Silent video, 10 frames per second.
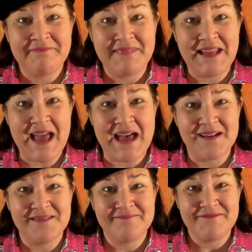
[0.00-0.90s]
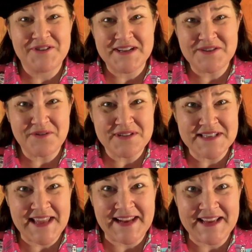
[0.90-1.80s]
Yeah, do you guys know who this
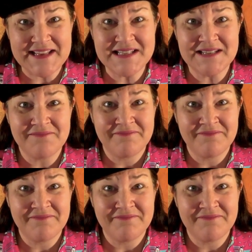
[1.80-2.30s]
lady is?